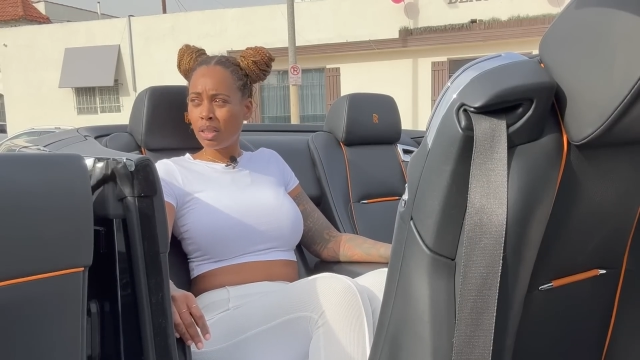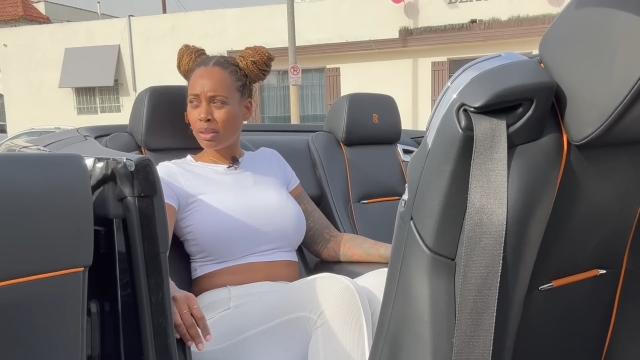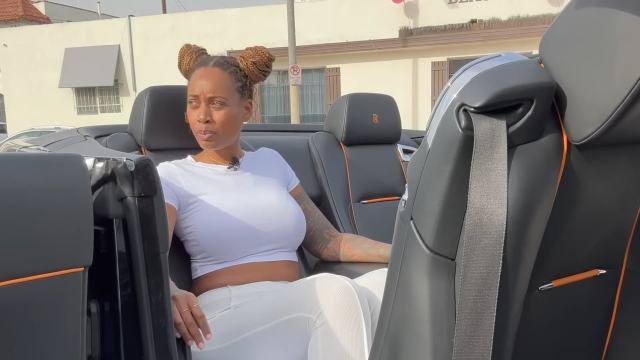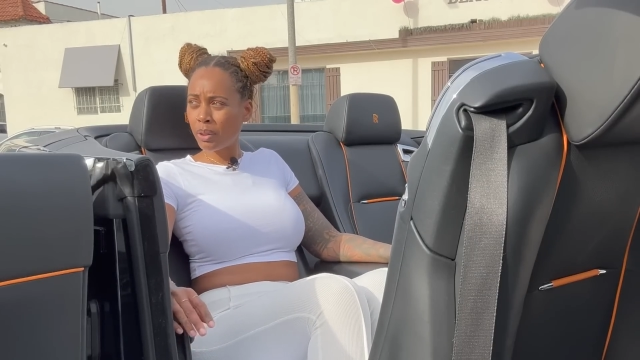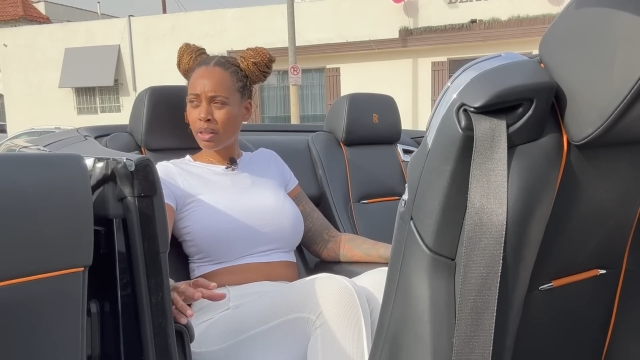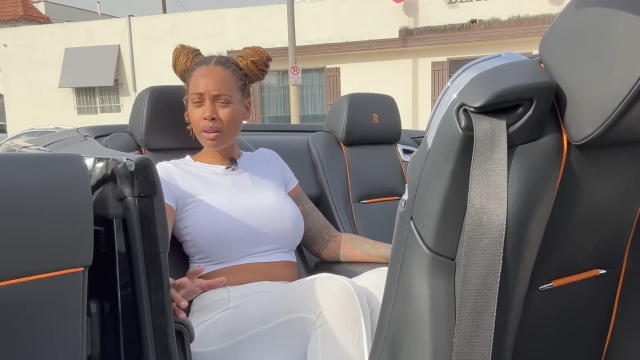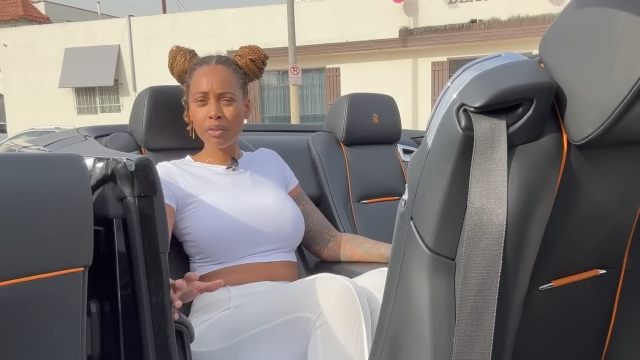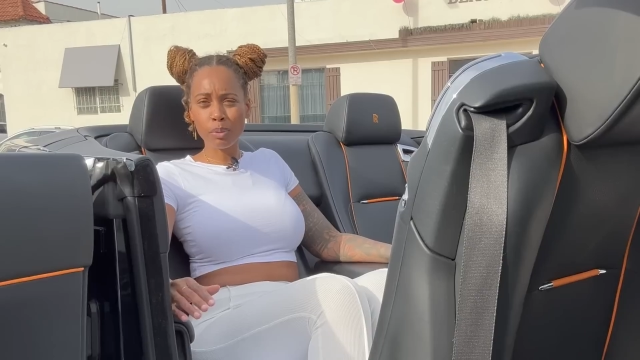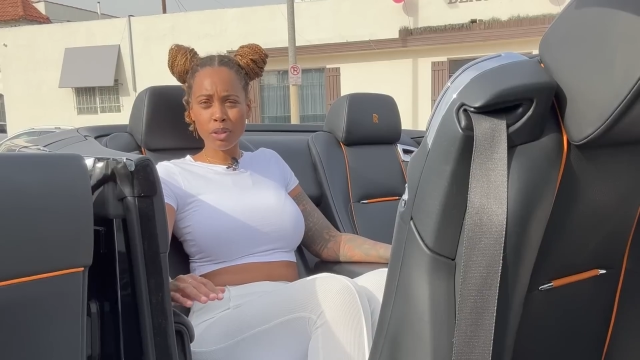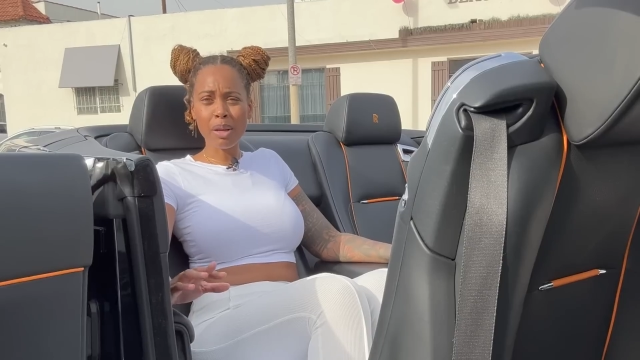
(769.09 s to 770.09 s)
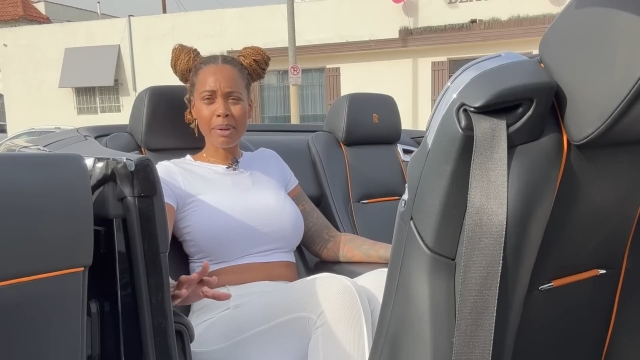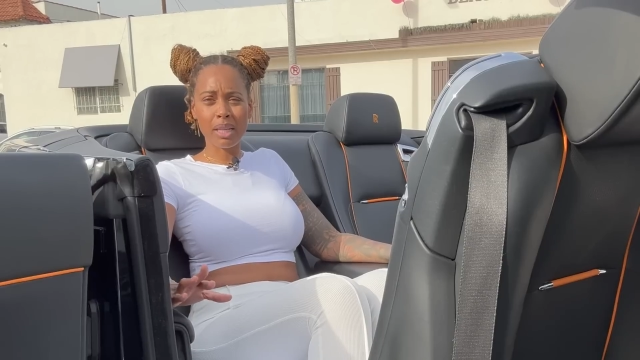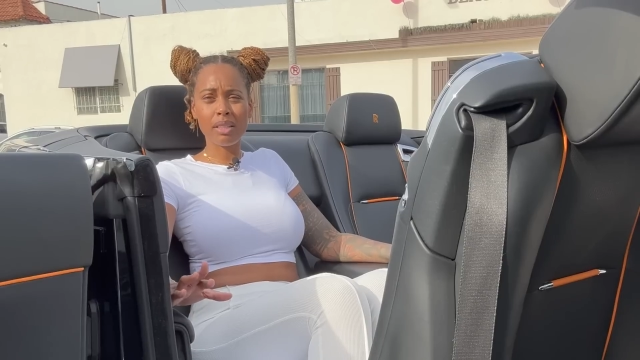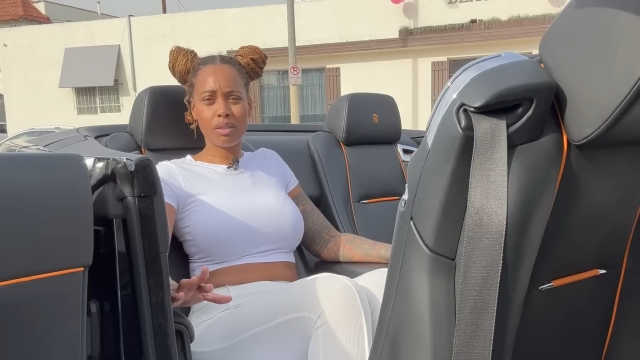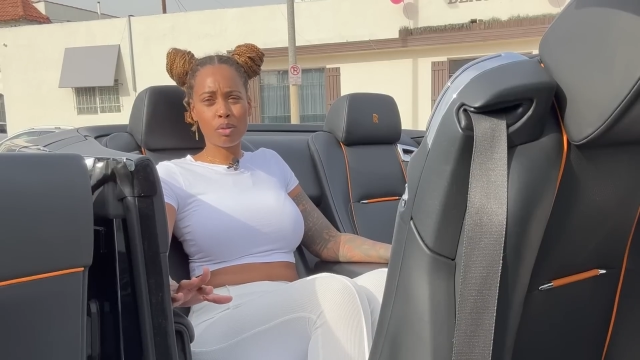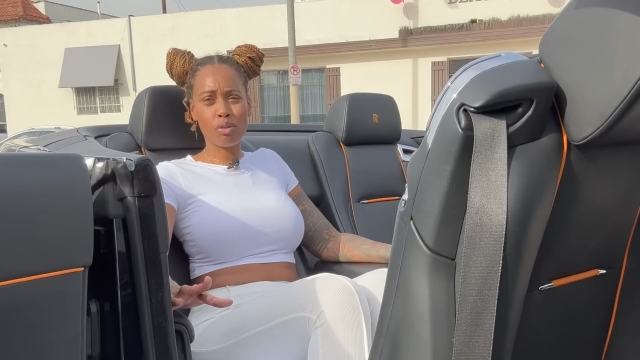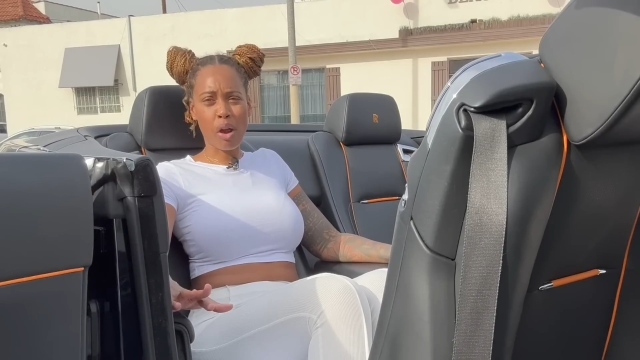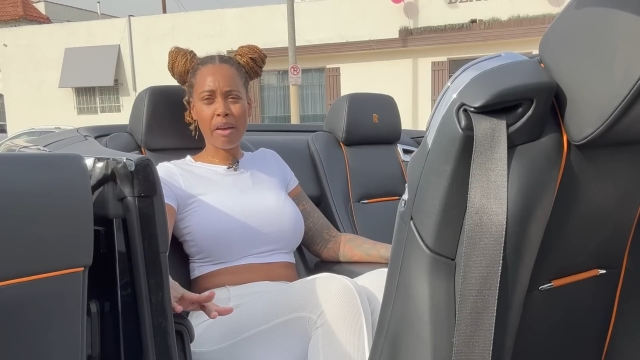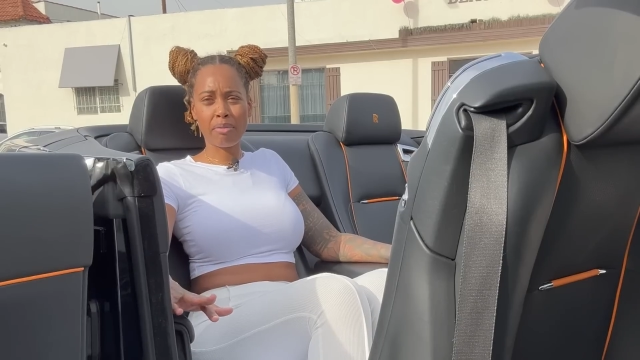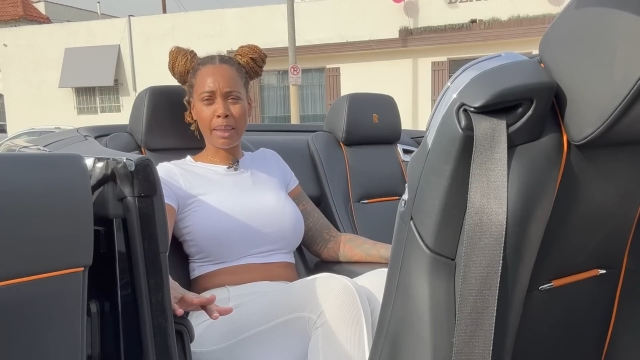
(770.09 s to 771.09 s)
It's pretty comfortable. Somebody needs to
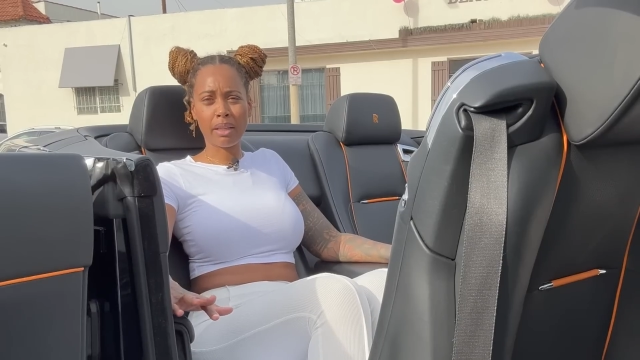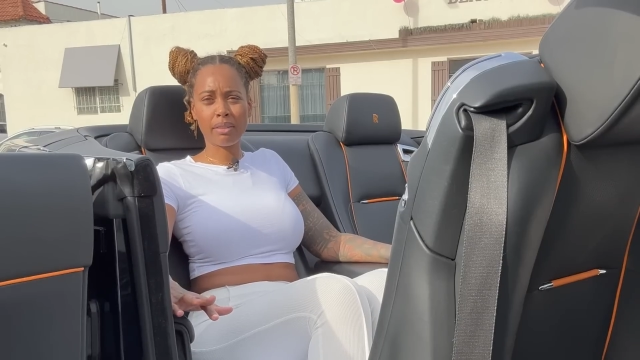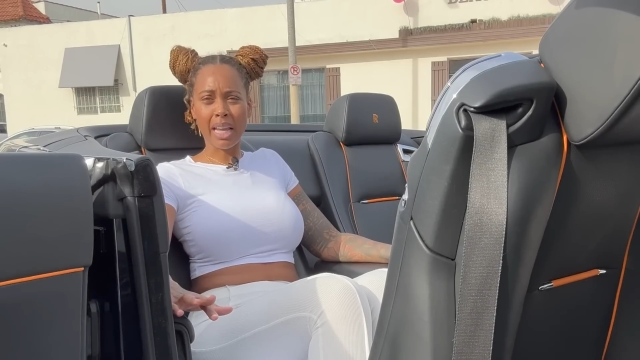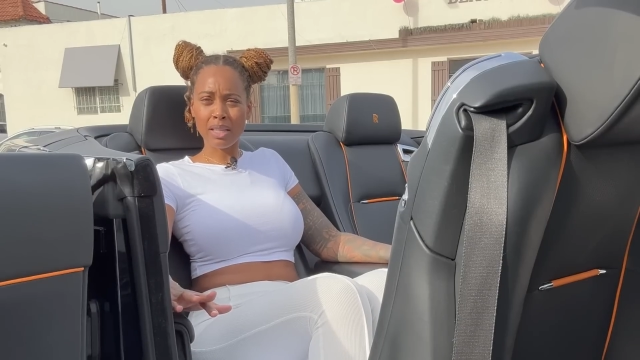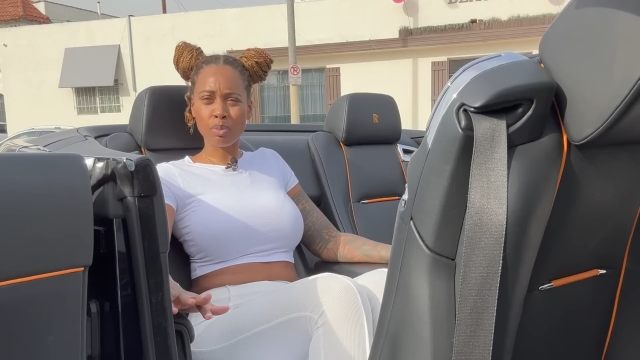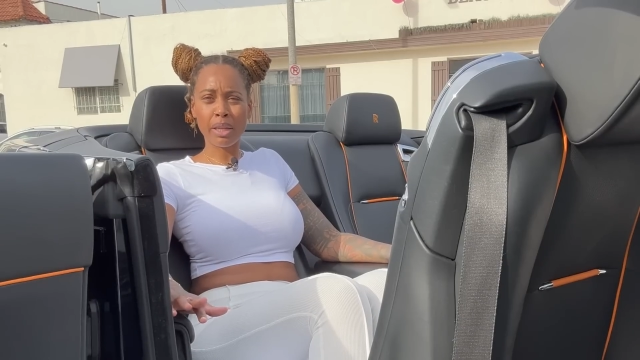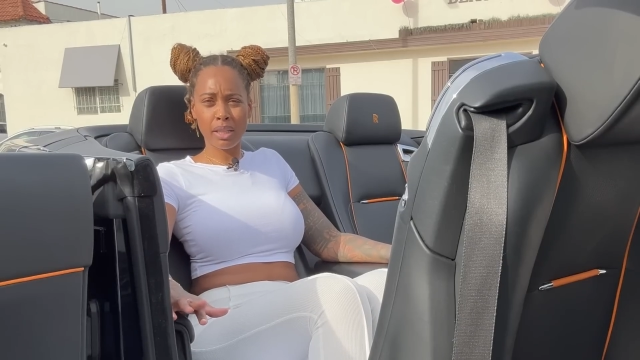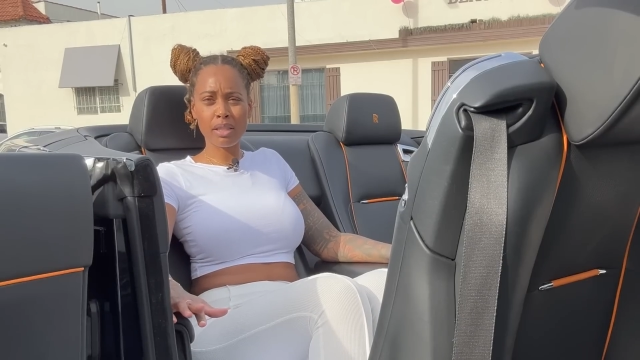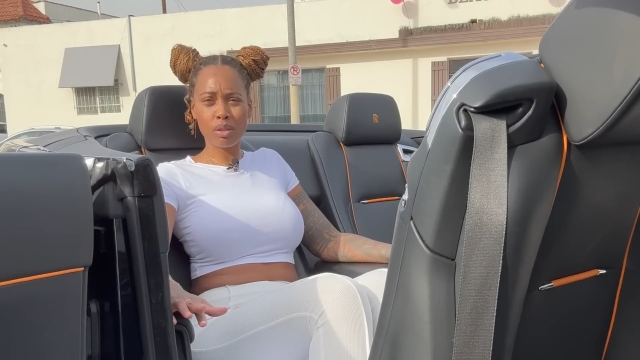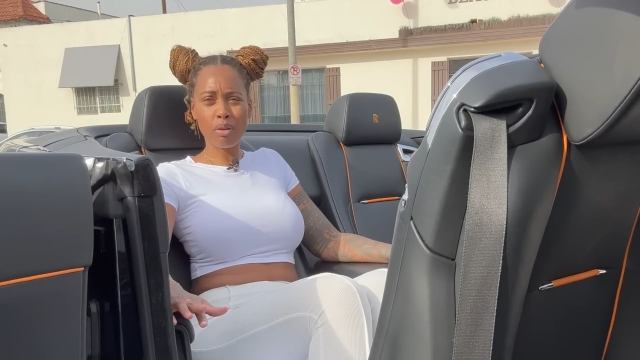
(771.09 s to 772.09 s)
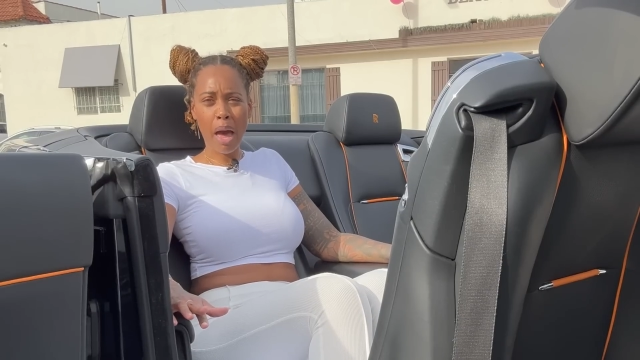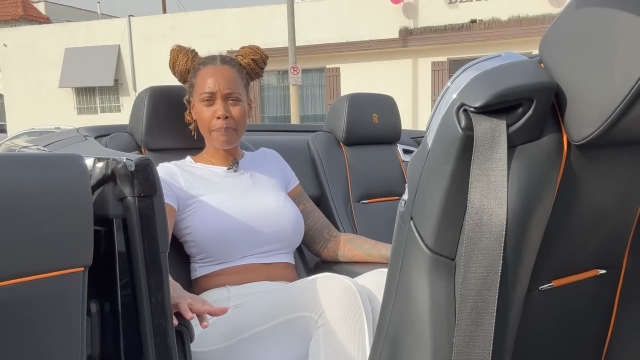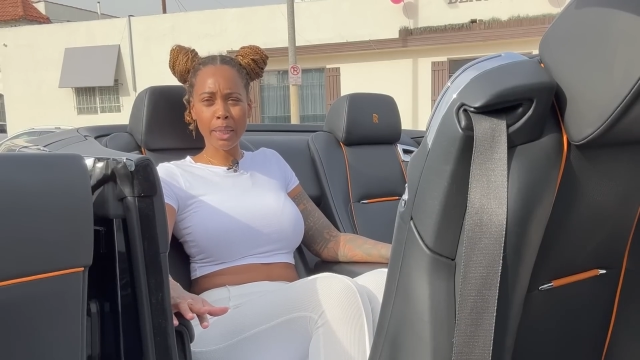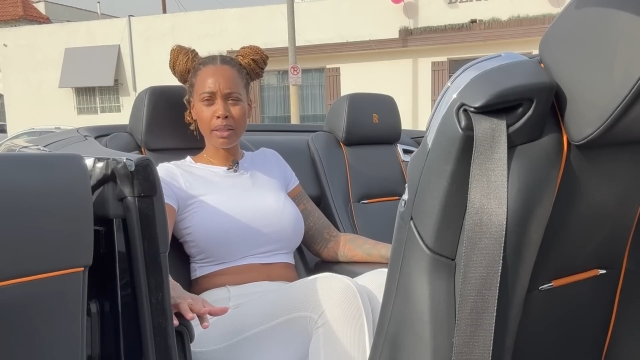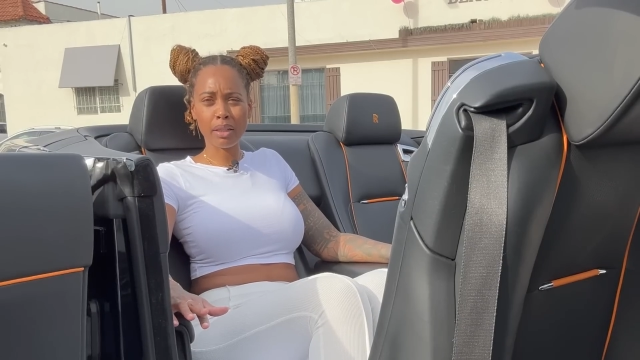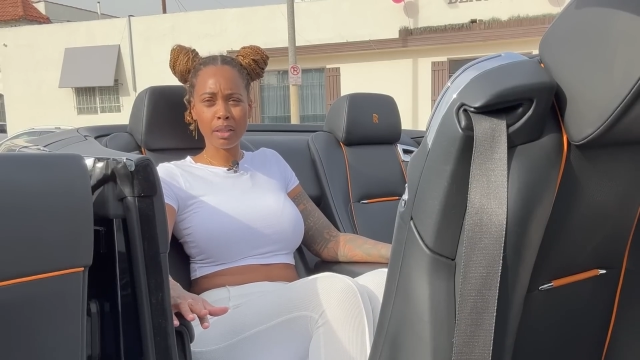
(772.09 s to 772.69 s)
drive me. That's what needs to happen.